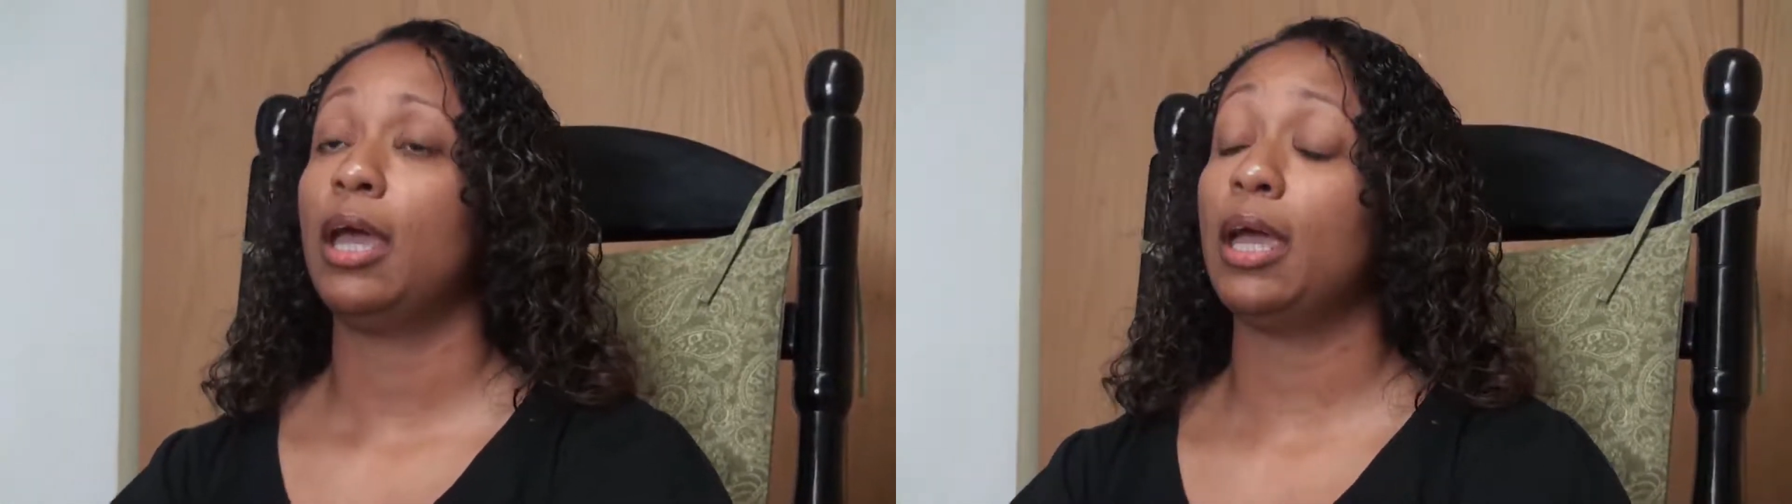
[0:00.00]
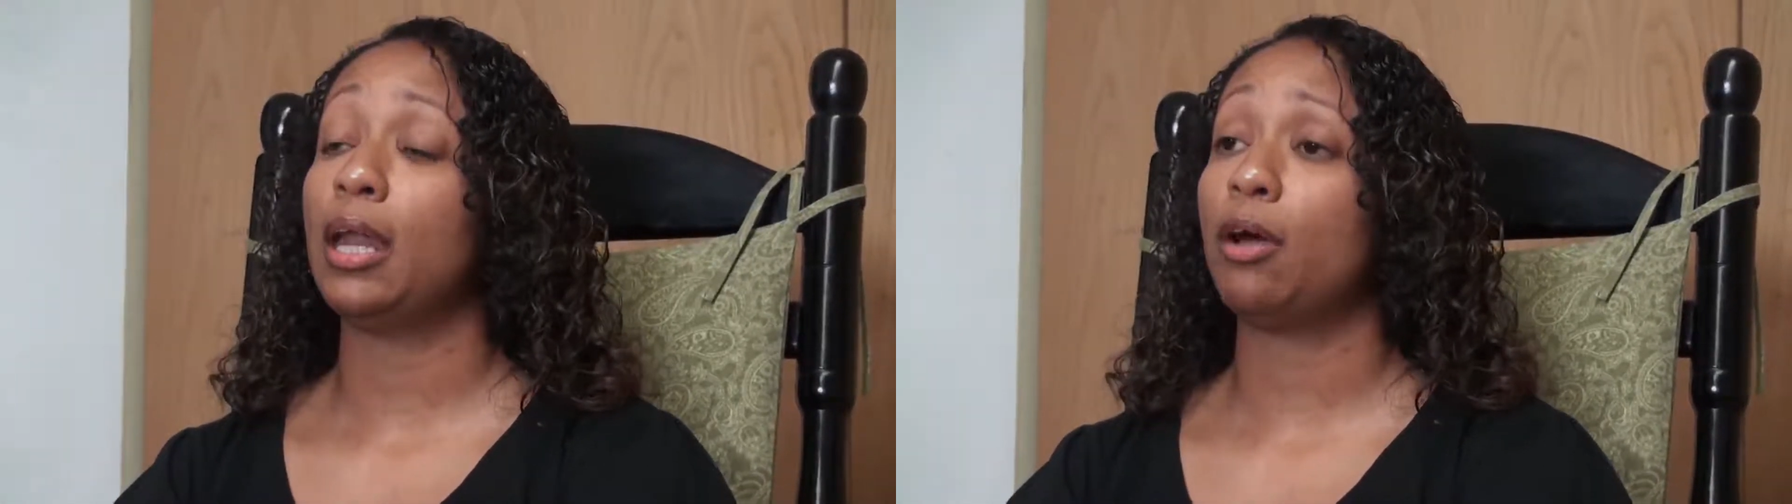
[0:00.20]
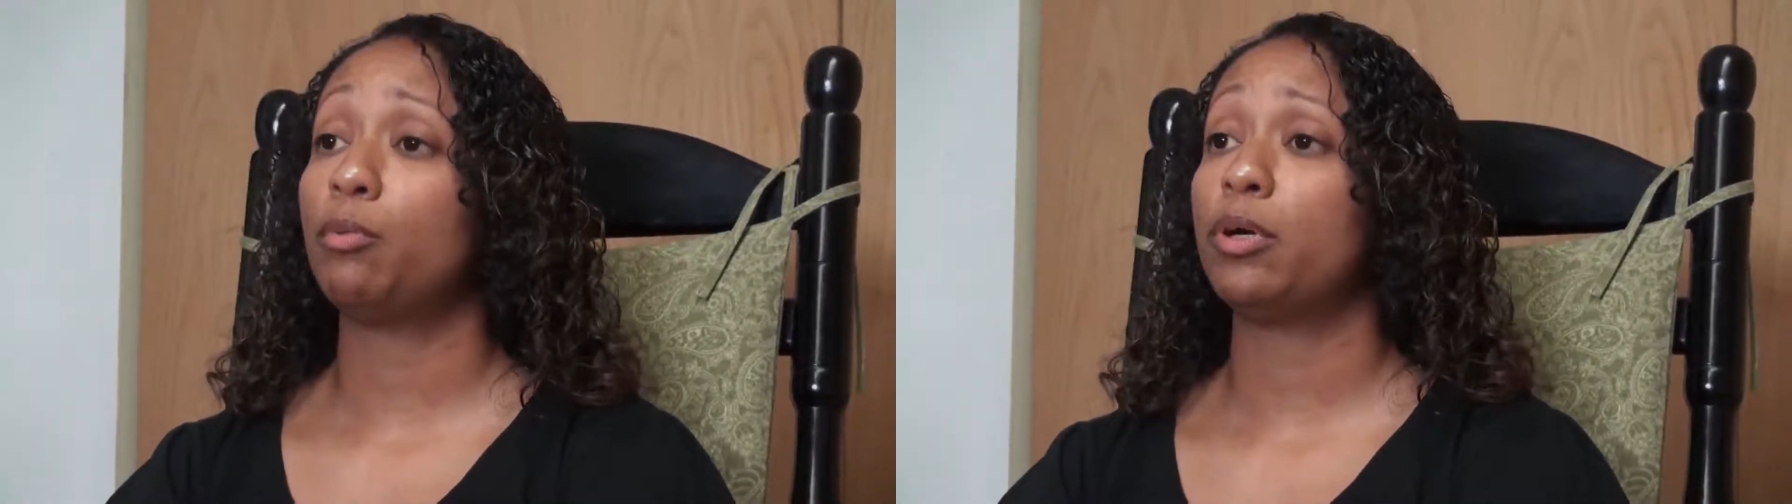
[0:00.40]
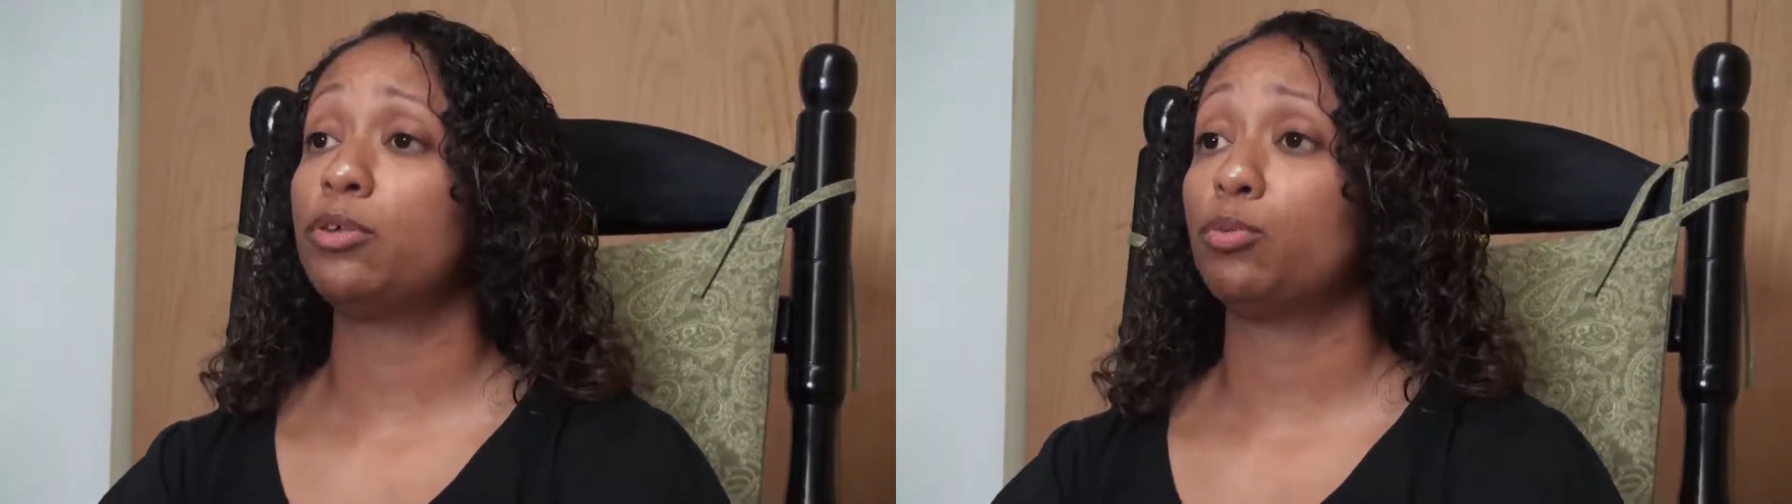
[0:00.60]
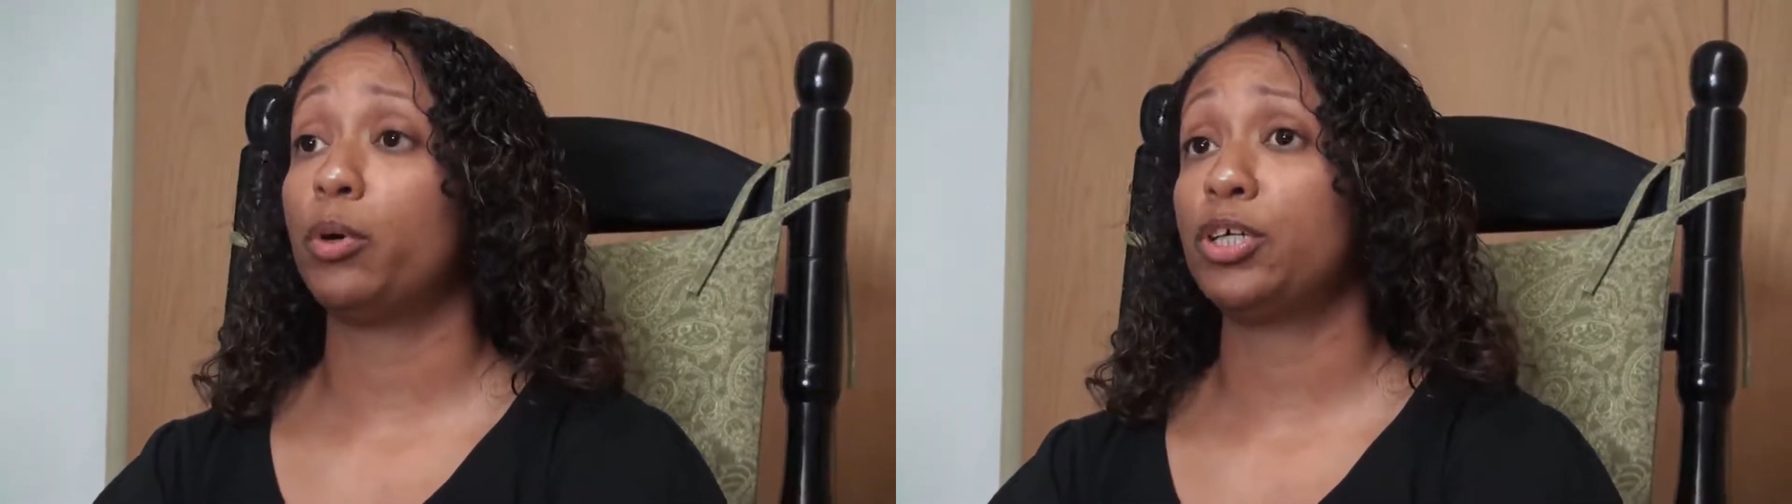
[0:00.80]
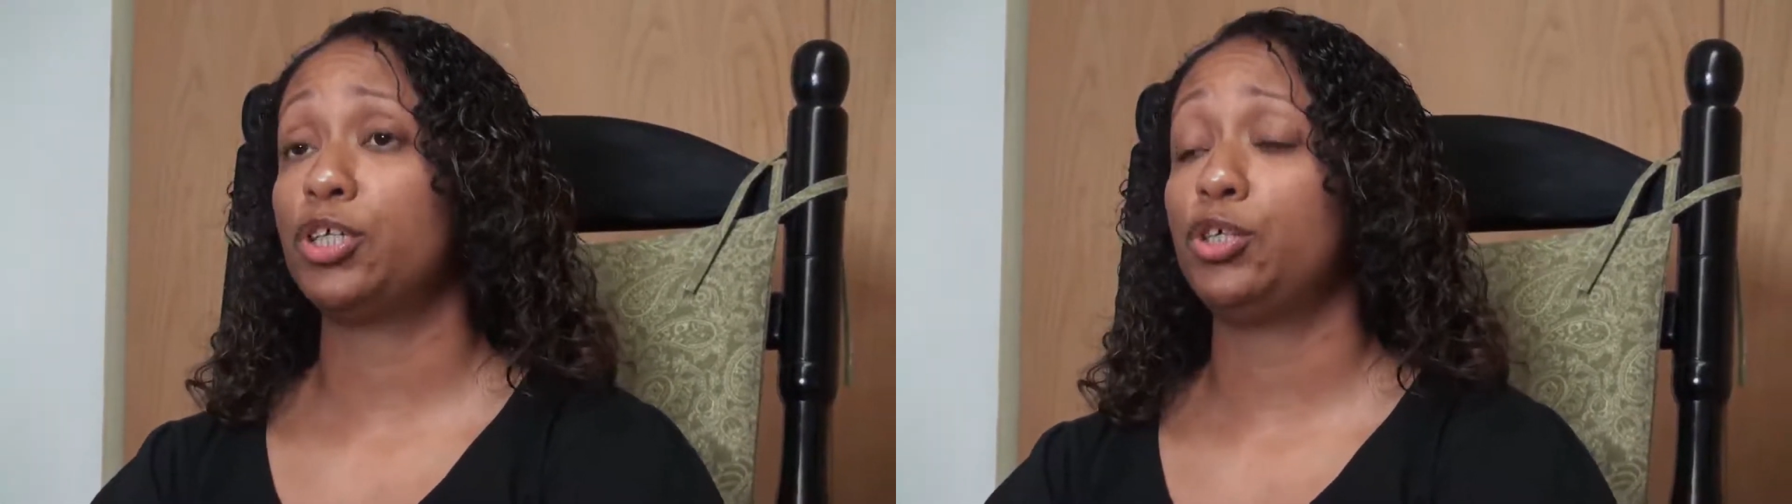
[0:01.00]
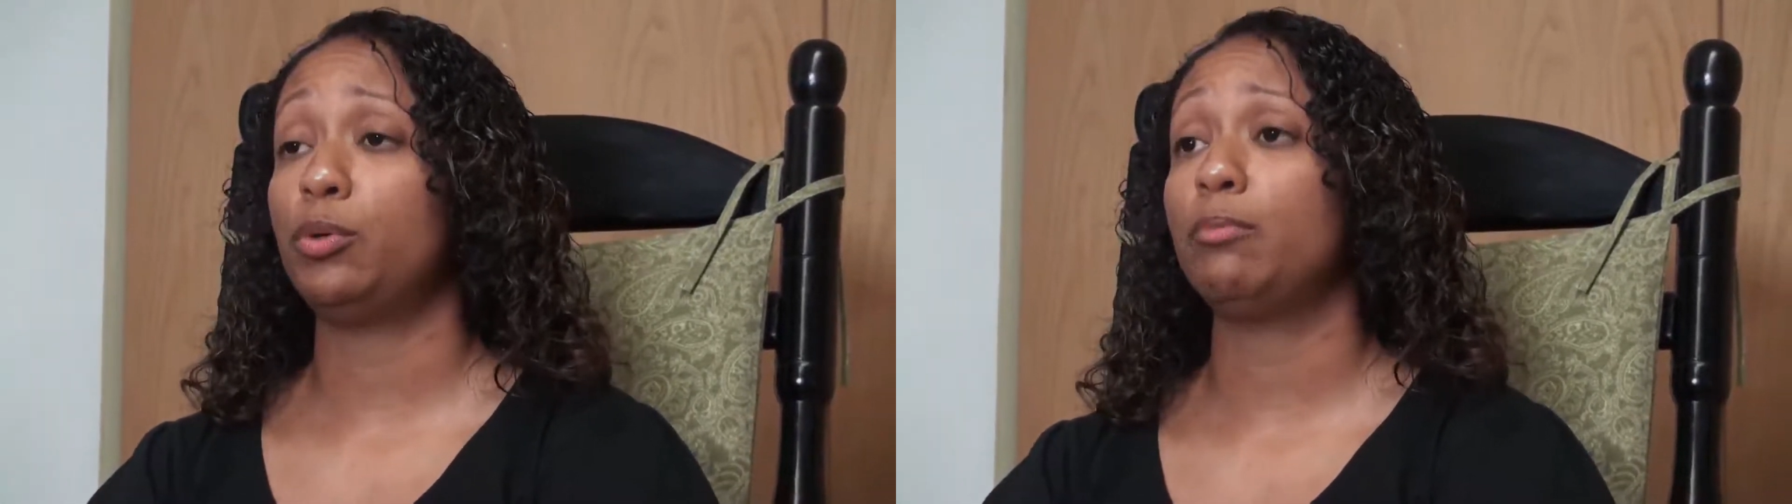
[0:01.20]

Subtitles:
and I was rushed to